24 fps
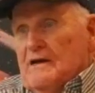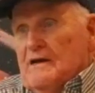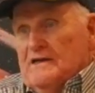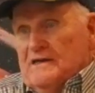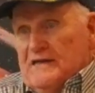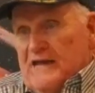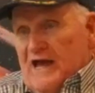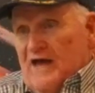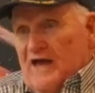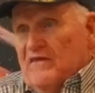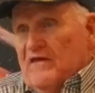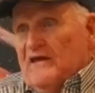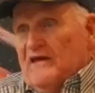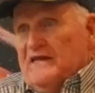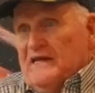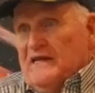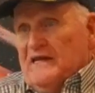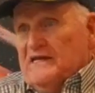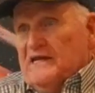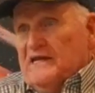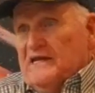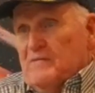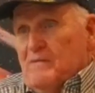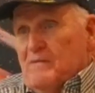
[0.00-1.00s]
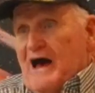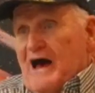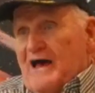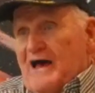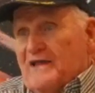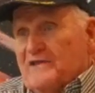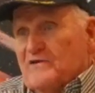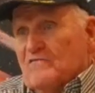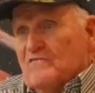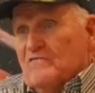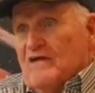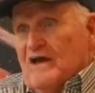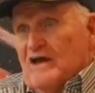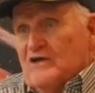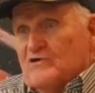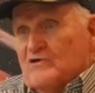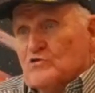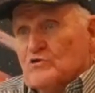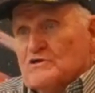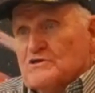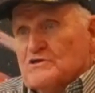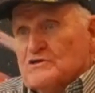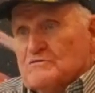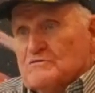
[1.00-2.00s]
Now they need to get behind their
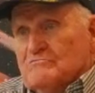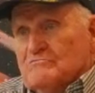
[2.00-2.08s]
veterans.